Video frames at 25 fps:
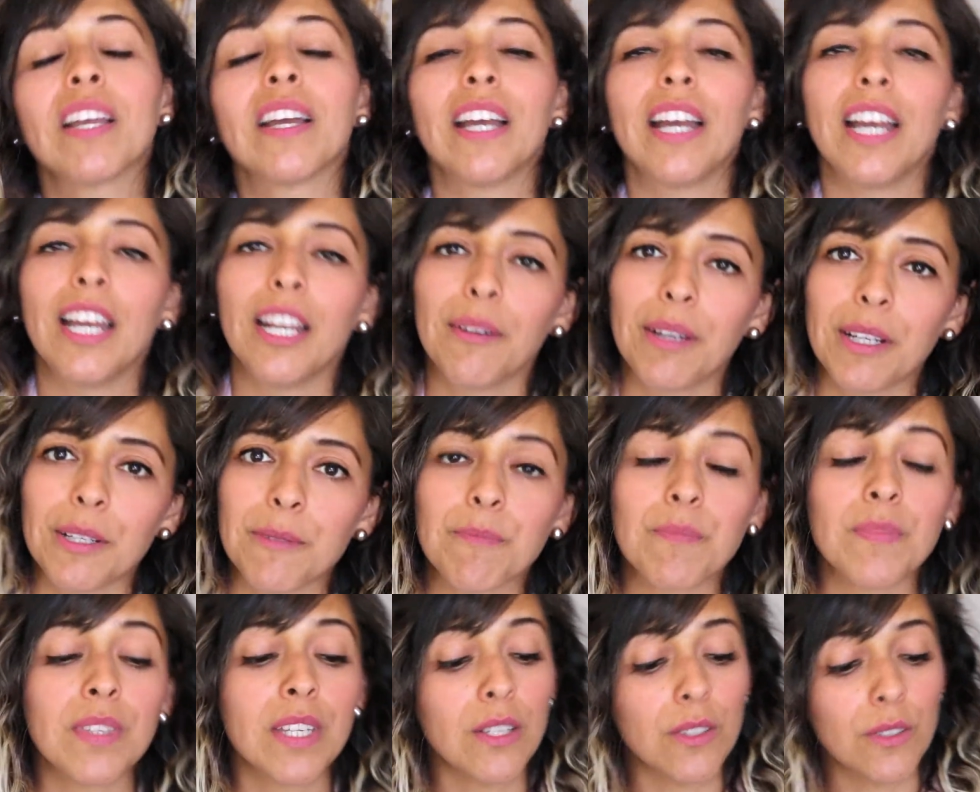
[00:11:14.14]

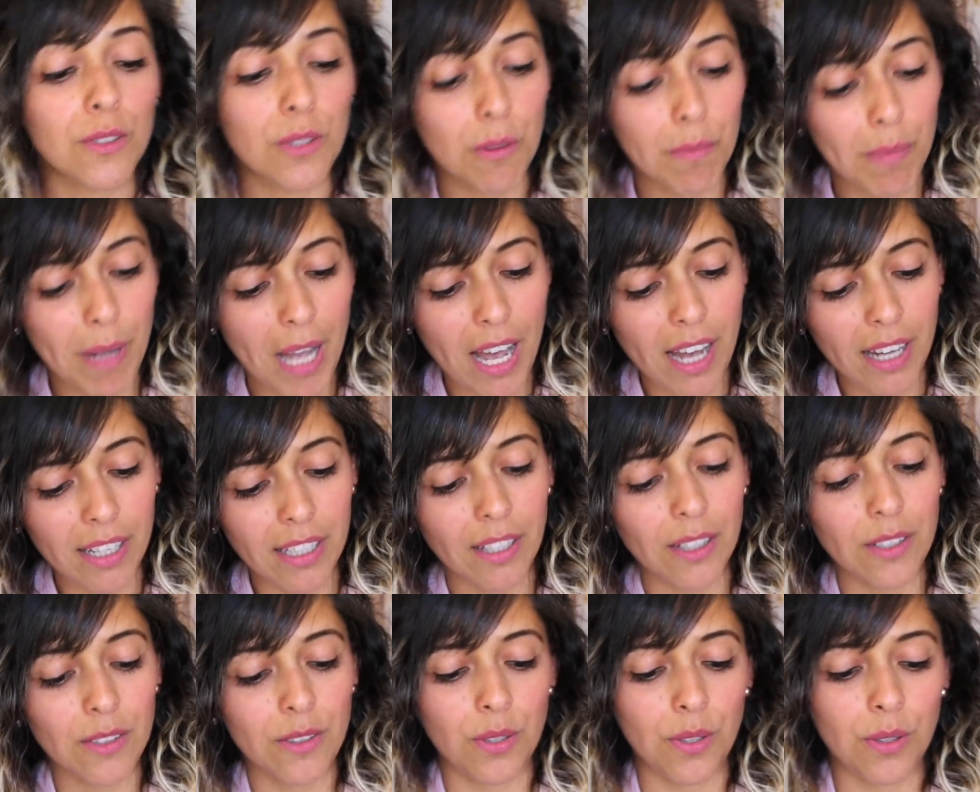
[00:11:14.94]
Anyway, so
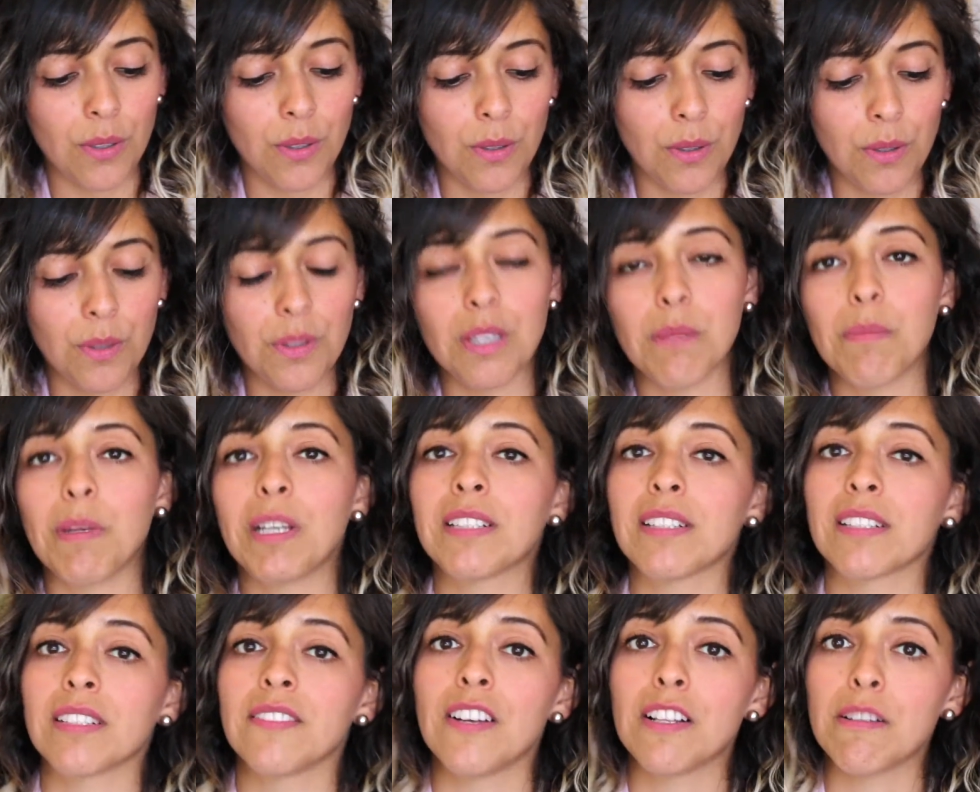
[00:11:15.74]
back to the
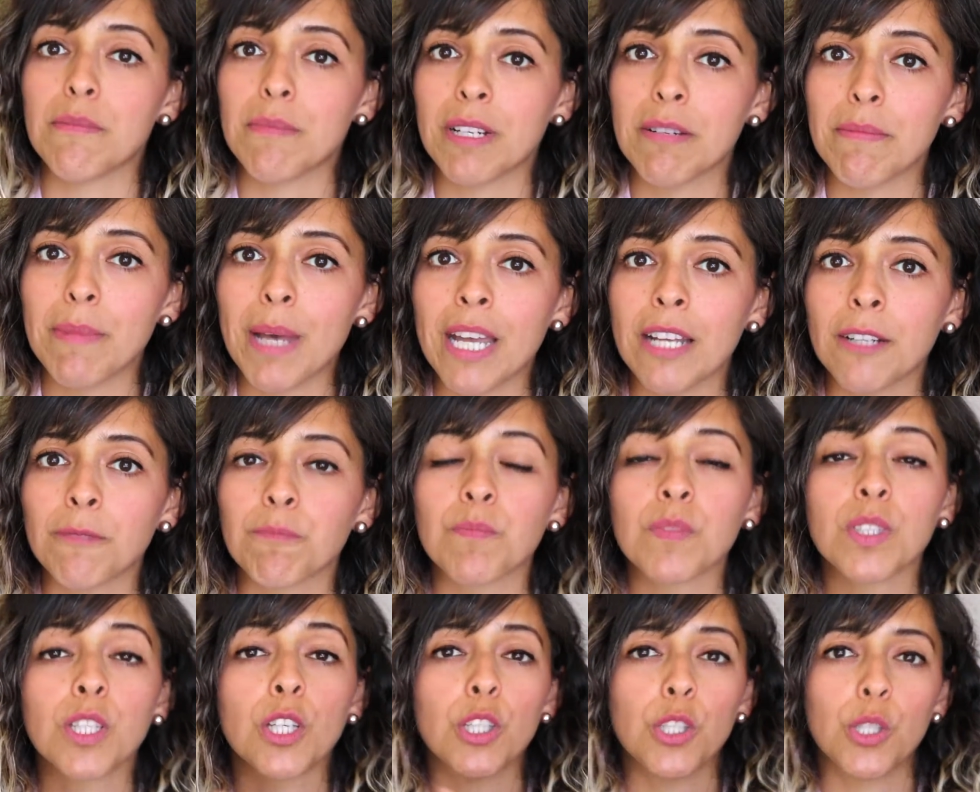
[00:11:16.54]
amazing development of men,